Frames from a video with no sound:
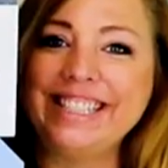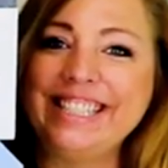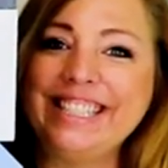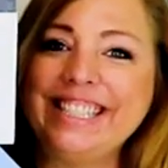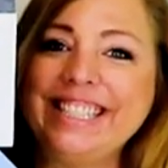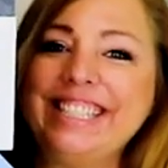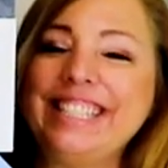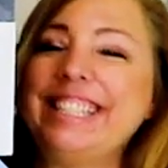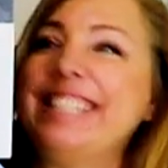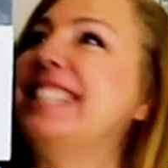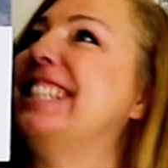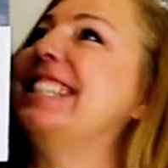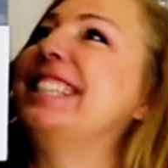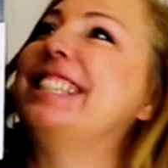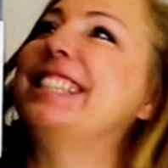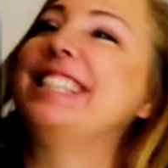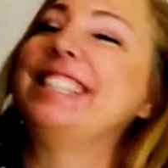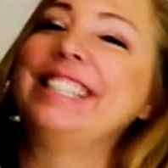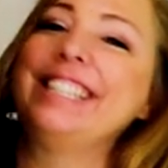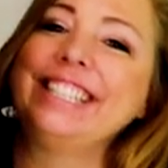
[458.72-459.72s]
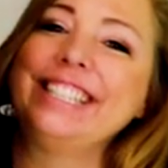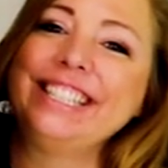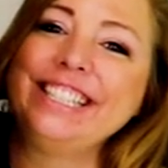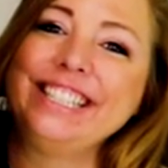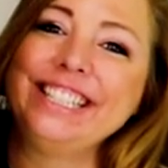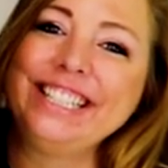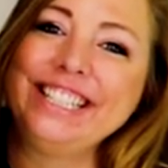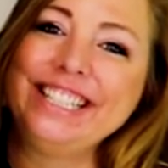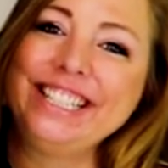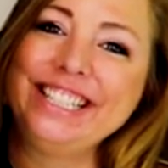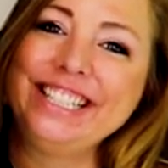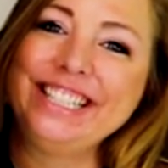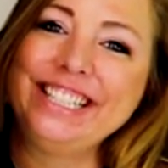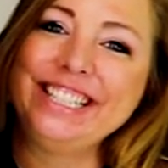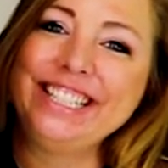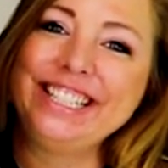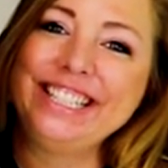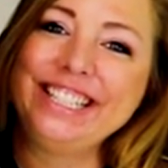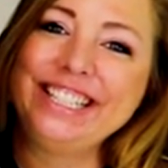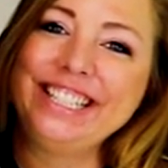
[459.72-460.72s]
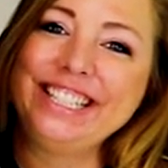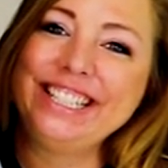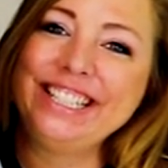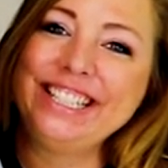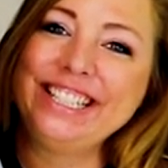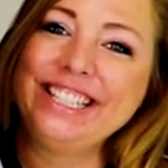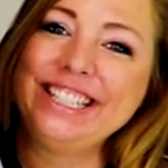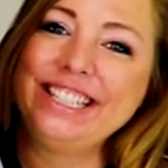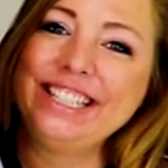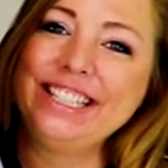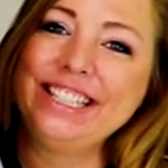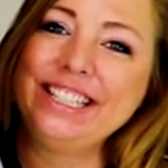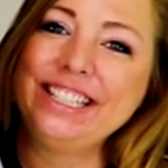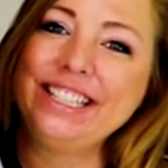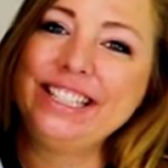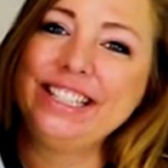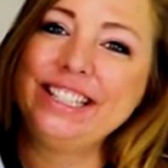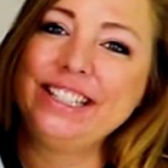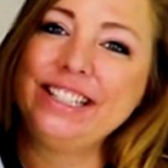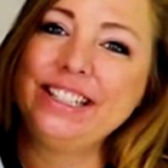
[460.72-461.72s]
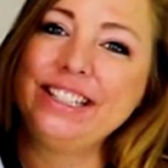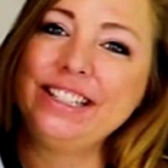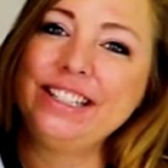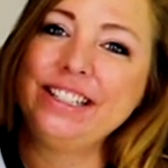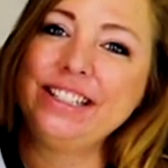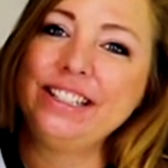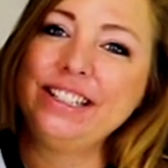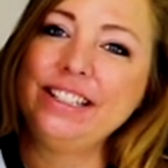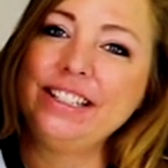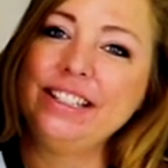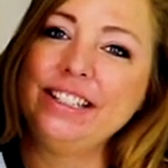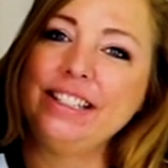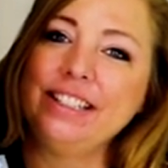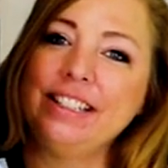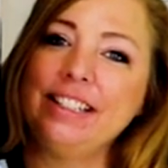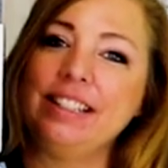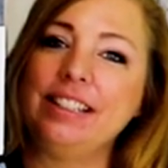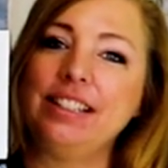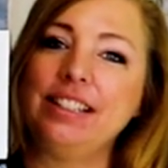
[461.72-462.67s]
No words are spoken by the person on screen.